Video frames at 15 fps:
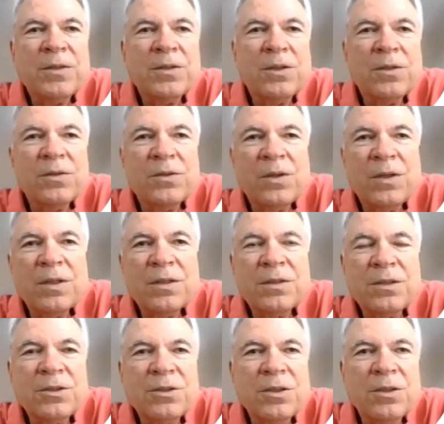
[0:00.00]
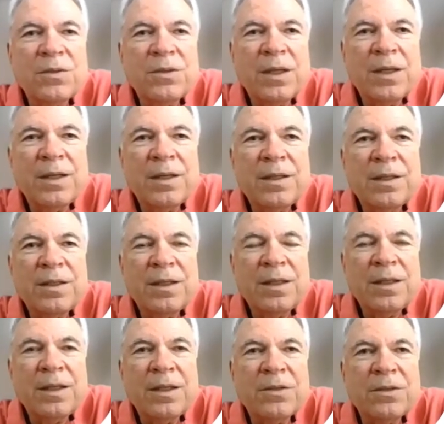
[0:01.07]
on dogs and showed that
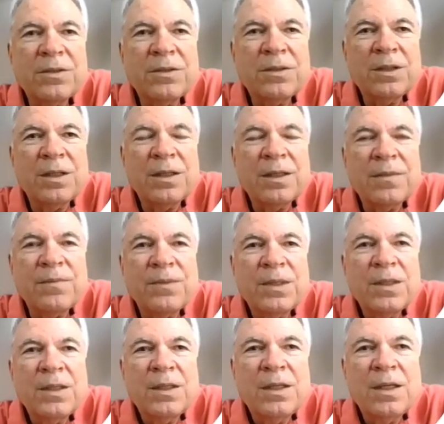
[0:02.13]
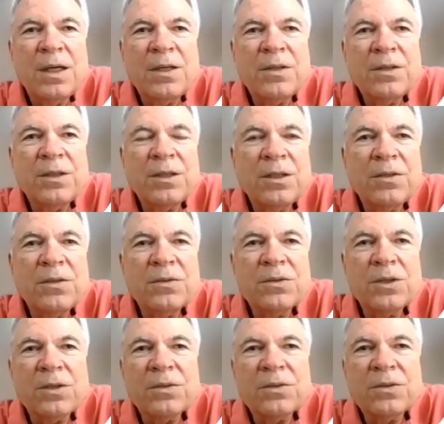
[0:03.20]
it could undergo
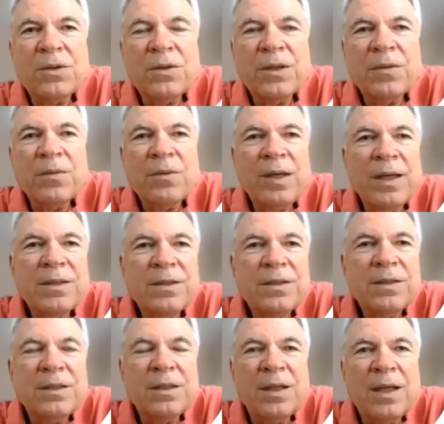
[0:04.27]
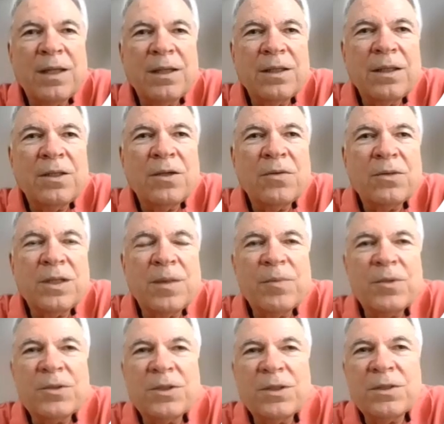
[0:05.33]
circulatory arrest at low
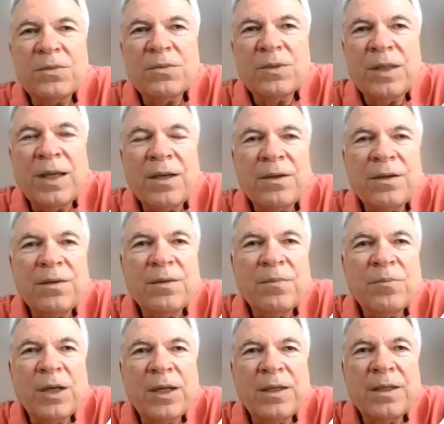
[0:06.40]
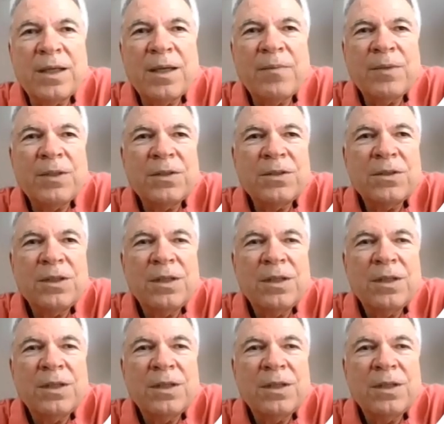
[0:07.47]
temperatures without brain damage.